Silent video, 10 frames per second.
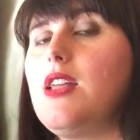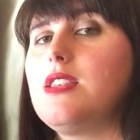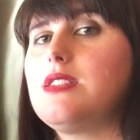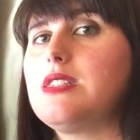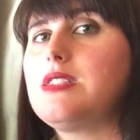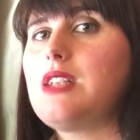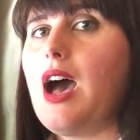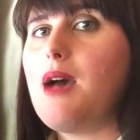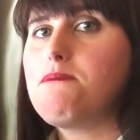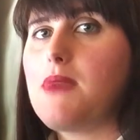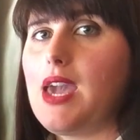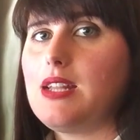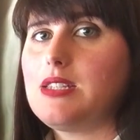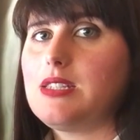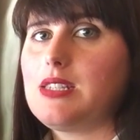this is not
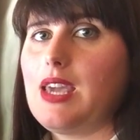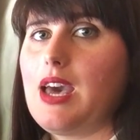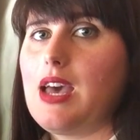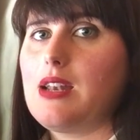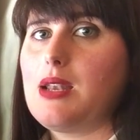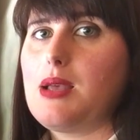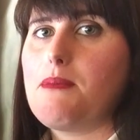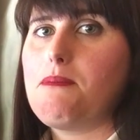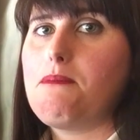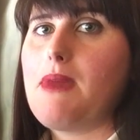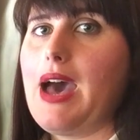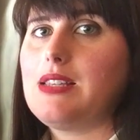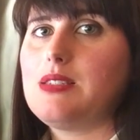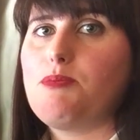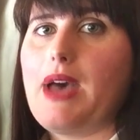made to scan
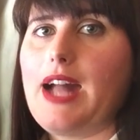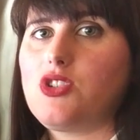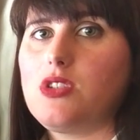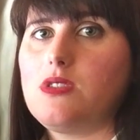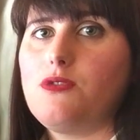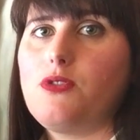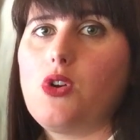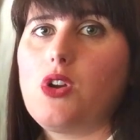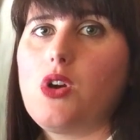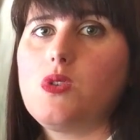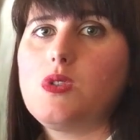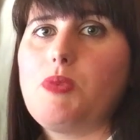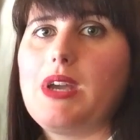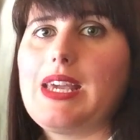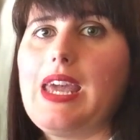mass batches of photos,
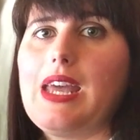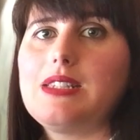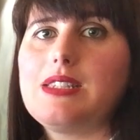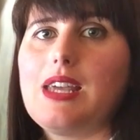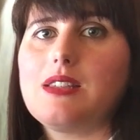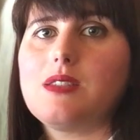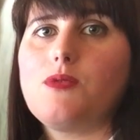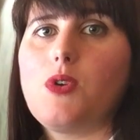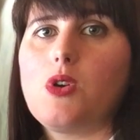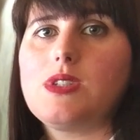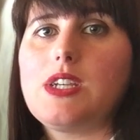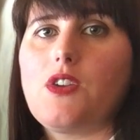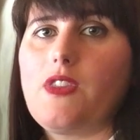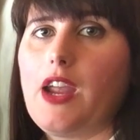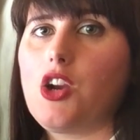but can scan some photos here
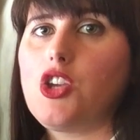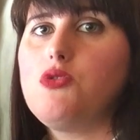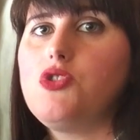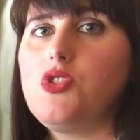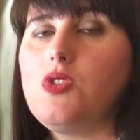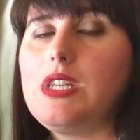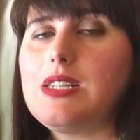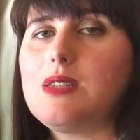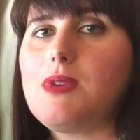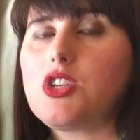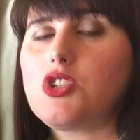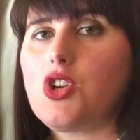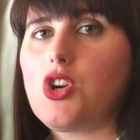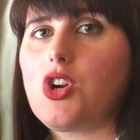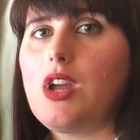and there. You do need to make
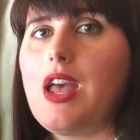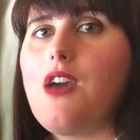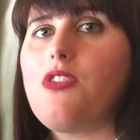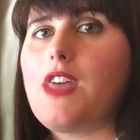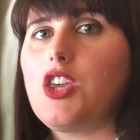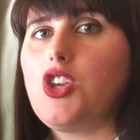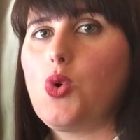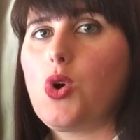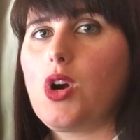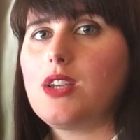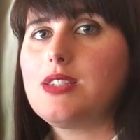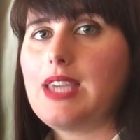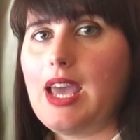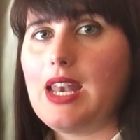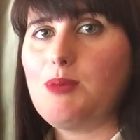sure that your
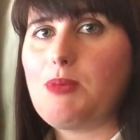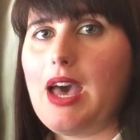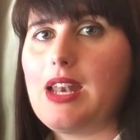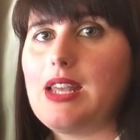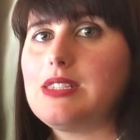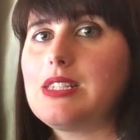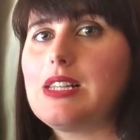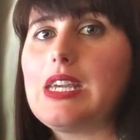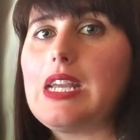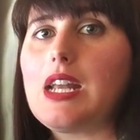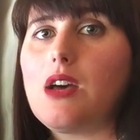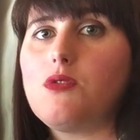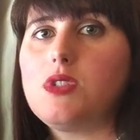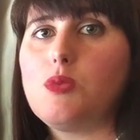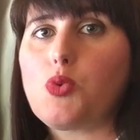scanning bed is clean
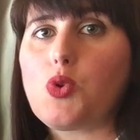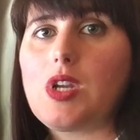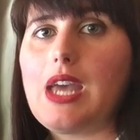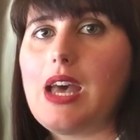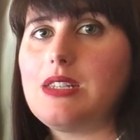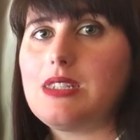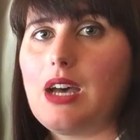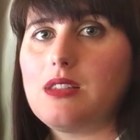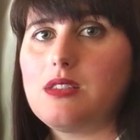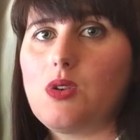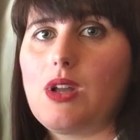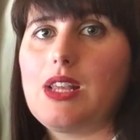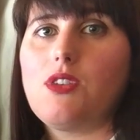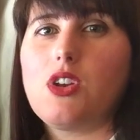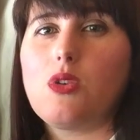of debris and dust, so I'd
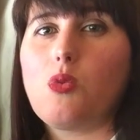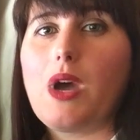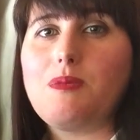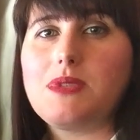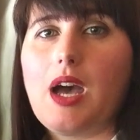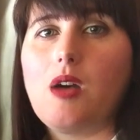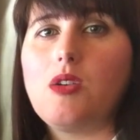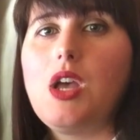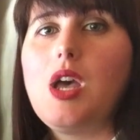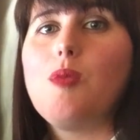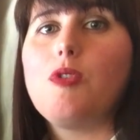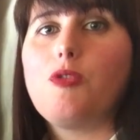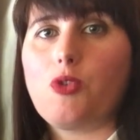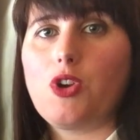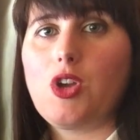give it a good wipe down
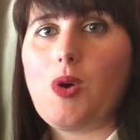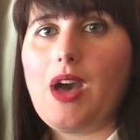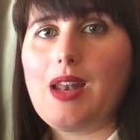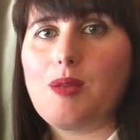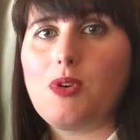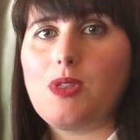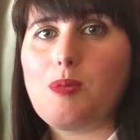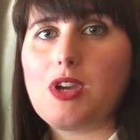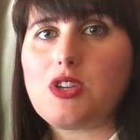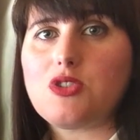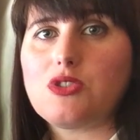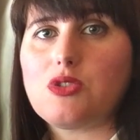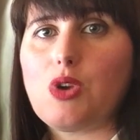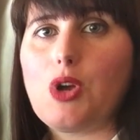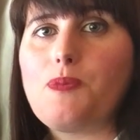before you go ahead and put the pictures
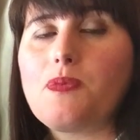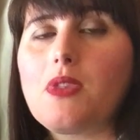through.